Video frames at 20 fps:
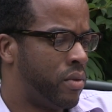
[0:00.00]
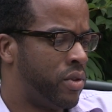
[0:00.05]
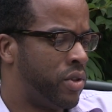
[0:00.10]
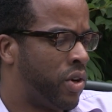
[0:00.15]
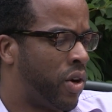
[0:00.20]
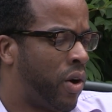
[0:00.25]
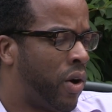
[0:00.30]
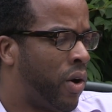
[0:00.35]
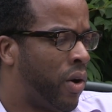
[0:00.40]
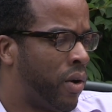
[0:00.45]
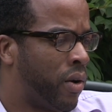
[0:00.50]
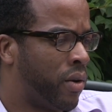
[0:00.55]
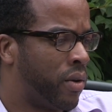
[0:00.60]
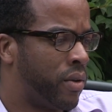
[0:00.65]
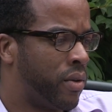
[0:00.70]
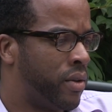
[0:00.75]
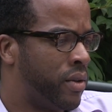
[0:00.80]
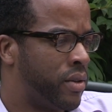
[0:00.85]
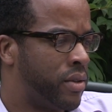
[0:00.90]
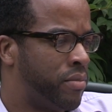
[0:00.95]
dull
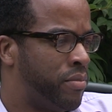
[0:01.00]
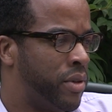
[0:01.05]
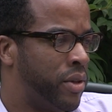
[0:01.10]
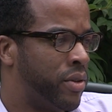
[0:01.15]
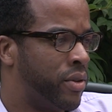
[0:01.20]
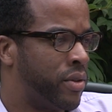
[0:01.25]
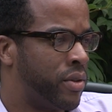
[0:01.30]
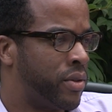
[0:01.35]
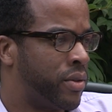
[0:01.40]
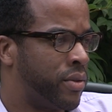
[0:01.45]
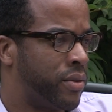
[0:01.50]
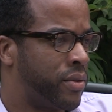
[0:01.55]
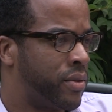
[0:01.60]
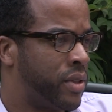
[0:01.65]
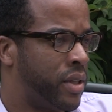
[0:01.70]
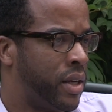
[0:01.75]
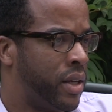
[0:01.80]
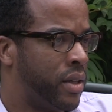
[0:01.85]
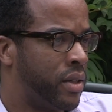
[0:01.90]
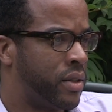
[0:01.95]
the spiritual
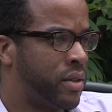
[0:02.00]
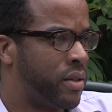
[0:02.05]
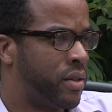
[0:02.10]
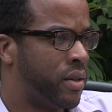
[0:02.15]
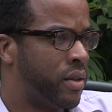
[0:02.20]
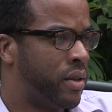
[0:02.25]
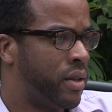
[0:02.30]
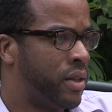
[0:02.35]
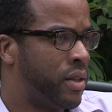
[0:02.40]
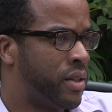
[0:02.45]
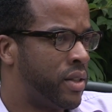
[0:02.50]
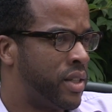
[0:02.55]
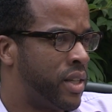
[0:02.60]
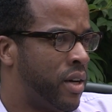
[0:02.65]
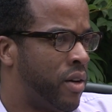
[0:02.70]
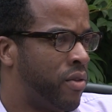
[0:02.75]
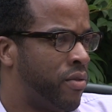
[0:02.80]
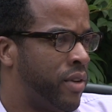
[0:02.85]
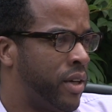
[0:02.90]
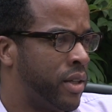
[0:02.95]
sense.
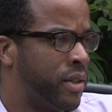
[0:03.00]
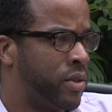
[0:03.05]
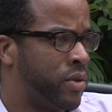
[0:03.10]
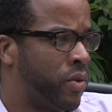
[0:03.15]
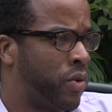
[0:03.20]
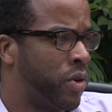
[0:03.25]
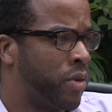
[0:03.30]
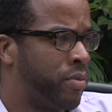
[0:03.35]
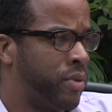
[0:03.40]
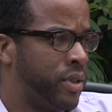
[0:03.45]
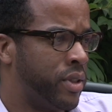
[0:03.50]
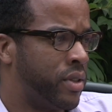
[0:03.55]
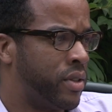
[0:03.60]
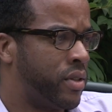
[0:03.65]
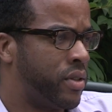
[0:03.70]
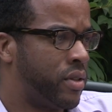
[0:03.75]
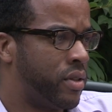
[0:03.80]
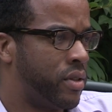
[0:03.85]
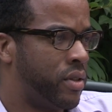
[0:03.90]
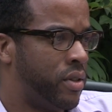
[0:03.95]

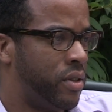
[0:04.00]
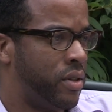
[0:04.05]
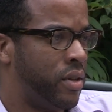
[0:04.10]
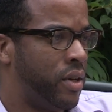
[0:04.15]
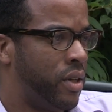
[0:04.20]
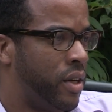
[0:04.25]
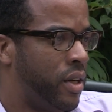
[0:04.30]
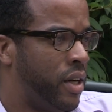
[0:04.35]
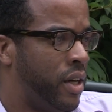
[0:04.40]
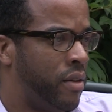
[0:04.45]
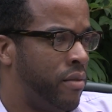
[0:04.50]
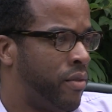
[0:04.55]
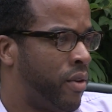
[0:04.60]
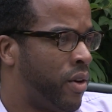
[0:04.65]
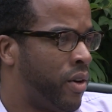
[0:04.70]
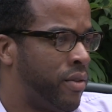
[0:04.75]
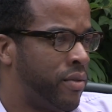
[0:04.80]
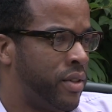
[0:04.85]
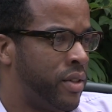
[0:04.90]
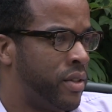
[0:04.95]
Self-absorbance,
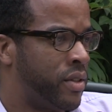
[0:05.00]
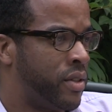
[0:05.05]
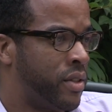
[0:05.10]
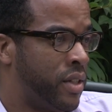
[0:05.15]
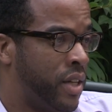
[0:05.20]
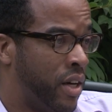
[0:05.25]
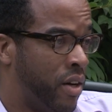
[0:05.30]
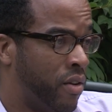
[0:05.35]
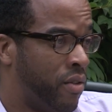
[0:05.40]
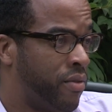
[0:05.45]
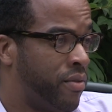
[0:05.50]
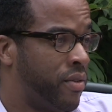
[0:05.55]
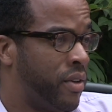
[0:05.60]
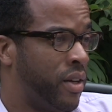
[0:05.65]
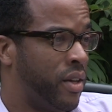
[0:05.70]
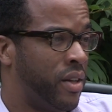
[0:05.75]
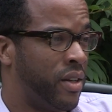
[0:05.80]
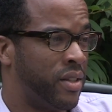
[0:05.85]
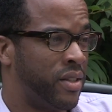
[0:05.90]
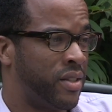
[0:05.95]
involved in self.
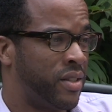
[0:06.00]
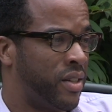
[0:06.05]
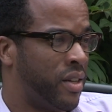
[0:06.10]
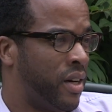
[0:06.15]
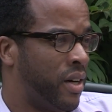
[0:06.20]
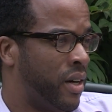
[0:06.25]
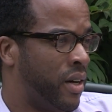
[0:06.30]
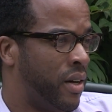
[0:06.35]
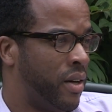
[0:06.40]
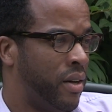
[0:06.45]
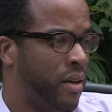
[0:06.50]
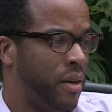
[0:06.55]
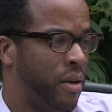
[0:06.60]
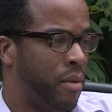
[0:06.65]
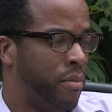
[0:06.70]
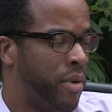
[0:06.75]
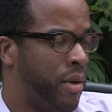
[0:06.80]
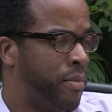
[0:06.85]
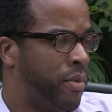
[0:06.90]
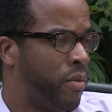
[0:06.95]

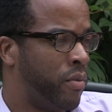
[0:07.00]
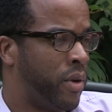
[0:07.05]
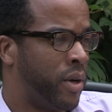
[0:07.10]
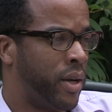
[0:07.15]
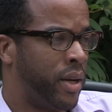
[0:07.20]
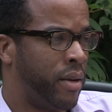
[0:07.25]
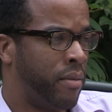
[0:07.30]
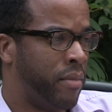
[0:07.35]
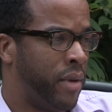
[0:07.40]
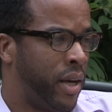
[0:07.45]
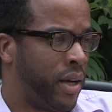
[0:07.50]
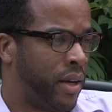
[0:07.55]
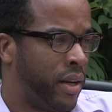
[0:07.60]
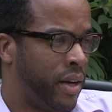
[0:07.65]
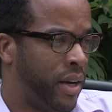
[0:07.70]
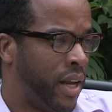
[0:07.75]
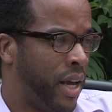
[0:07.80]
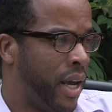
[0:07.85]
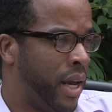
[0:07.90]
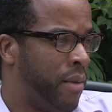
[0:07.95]
People wanting to make a
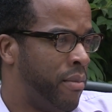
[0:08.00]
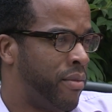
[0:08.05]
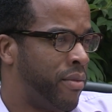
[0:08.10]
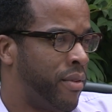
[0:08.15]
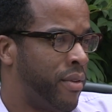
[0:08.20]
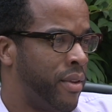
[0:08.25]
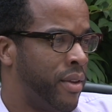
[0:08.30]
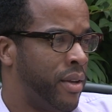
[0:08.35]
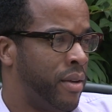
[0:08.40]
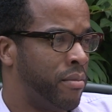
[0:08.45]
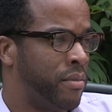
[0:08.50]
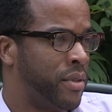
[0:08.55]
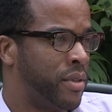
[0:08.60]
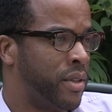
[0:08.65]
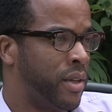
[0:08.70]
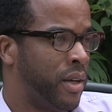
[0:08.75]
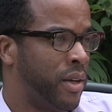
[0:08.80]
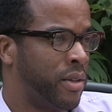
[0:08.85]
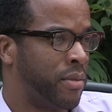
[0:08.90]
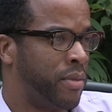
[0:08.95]
name for
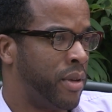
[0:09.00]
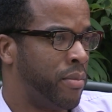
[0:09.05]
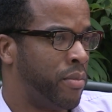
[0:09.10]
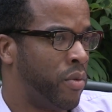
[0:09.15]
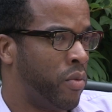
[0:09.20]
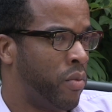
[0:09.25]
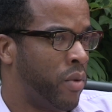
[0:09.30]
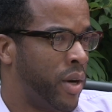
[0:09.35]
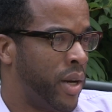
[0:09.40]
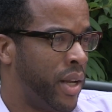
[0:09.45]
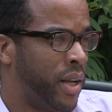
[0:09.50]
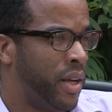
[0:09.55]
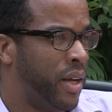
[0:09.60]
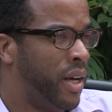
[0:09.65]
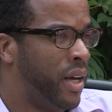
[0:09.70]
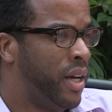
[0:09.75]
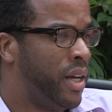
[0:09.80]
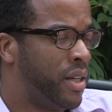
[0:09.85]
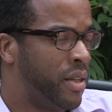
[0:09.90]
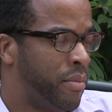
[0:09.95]
themselves. People wanting
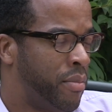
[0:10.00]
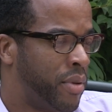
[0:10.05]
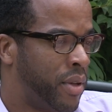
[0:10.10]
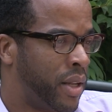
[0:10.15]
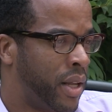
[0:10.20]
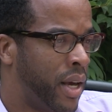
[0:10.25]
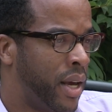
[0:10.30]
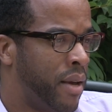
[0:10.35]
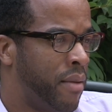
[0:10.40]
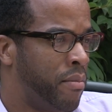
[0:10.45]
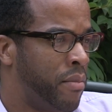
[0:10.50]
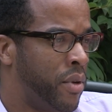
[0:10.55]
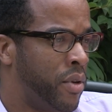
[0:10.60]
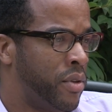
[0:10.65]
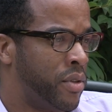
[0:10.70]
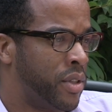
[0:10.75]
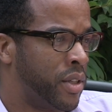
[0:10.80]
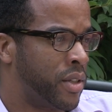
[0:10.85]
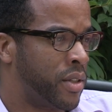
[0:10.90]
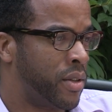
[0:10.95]
to play
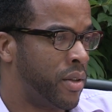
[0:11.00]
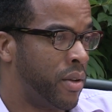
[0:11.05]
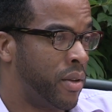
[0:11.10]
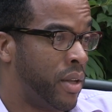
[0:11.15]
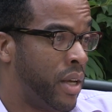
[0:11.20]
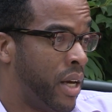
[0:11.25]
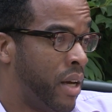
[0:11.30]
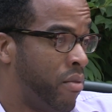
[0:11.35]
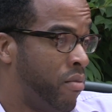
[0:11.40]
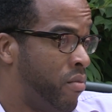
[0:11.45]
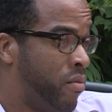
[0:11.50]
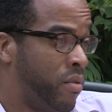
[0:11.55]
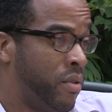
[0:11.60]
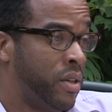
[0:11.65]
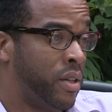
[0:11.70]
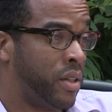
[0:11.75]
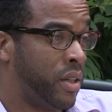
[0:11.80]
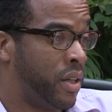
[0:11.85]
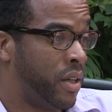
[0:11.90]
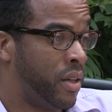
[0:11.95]
music so that
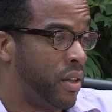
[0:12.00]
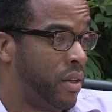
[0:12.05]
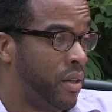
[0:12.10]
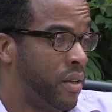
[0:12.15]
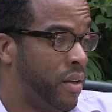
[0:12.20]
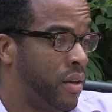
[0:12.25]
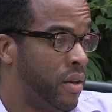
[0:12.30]
really